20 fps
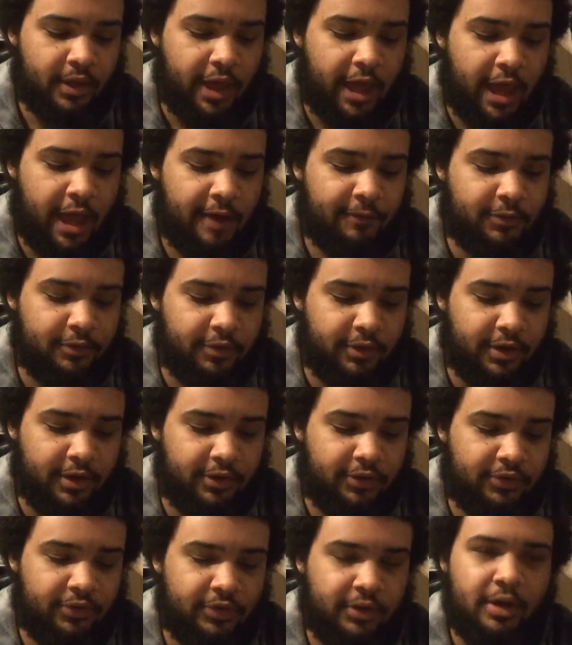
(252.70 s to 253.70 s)
After
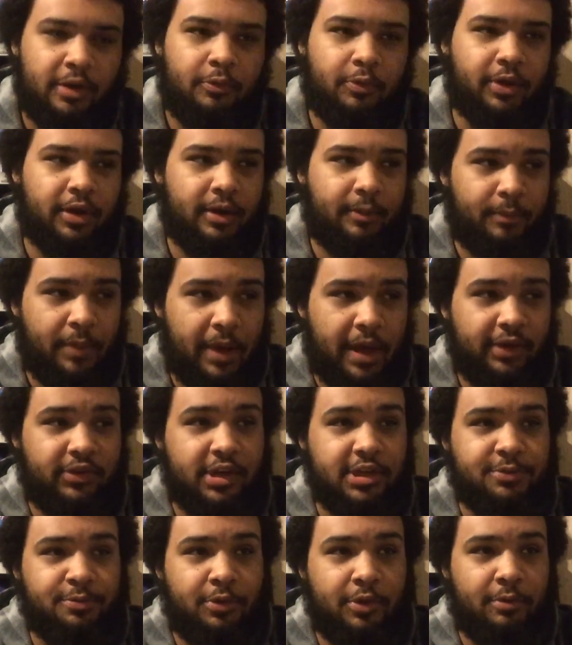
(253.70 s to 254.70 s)
this, we get a
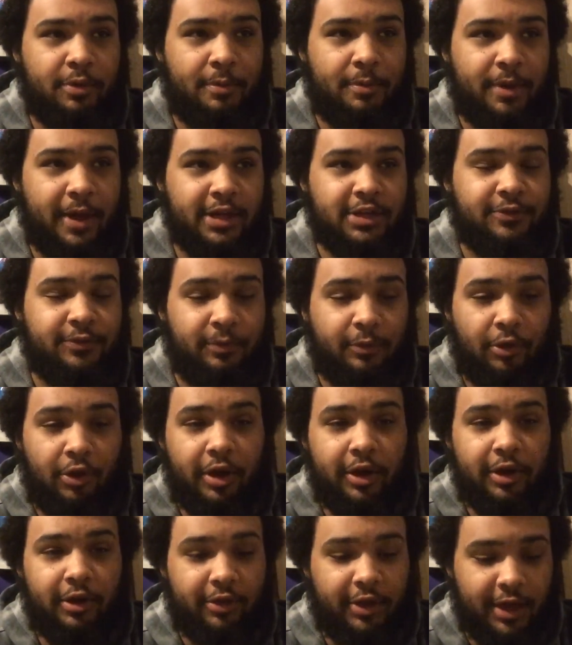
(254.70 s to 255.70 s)
backstage promo package from
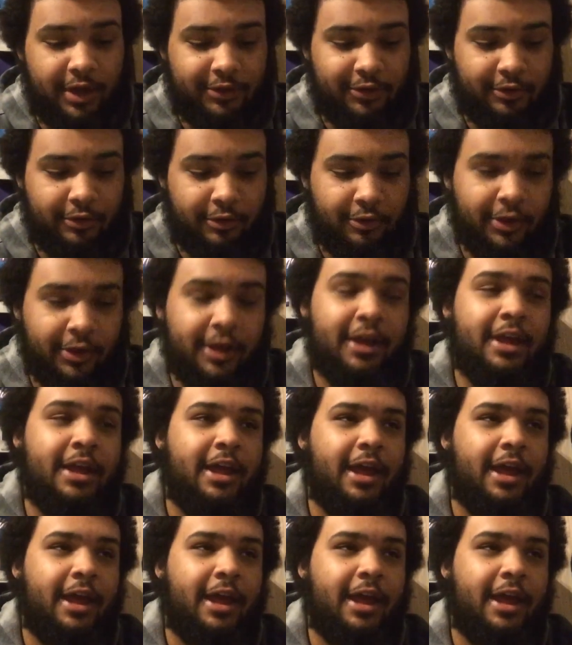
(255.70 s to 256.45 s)
Claudio Castagnoli,